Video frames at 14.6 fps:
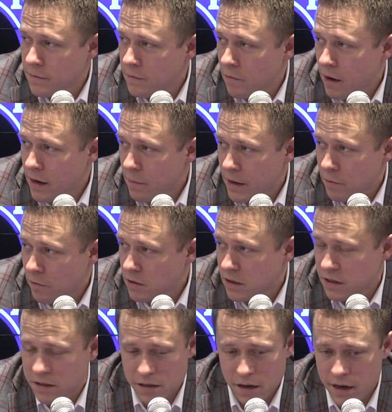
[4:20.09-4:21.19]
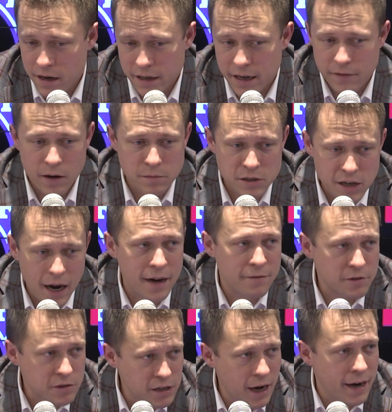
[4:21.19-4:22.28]
Right, I mean, we're just giving up shot
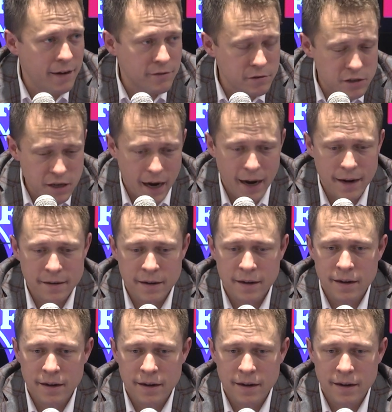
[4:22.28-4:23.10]
after shot after shot,